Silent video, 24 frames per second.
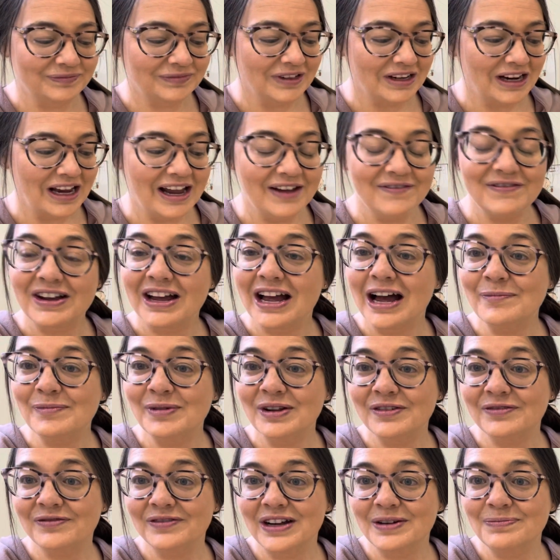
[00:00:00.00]
I have a couple
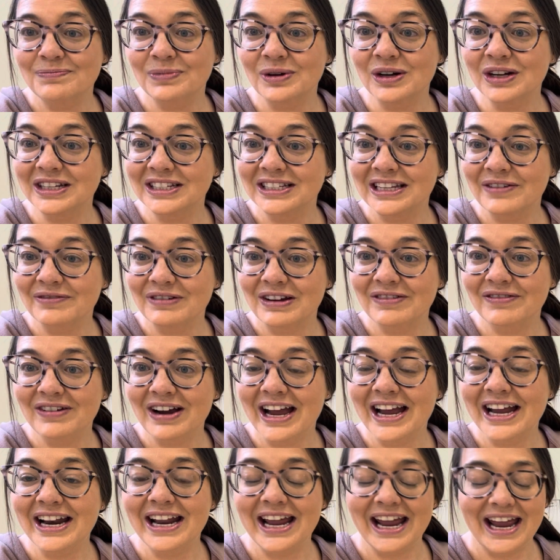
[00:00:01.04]
of fun books that we
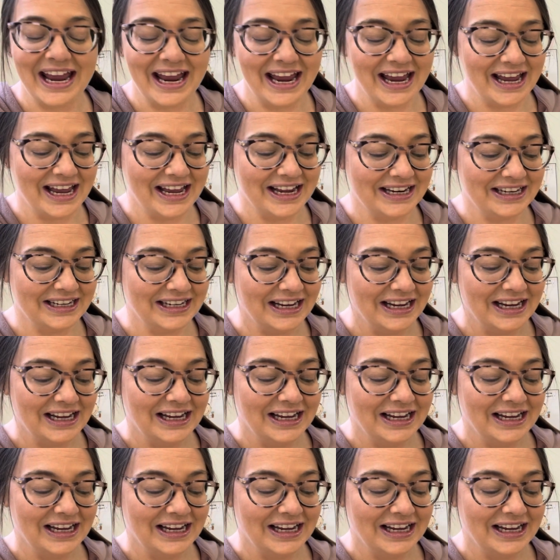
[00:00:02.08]
read, and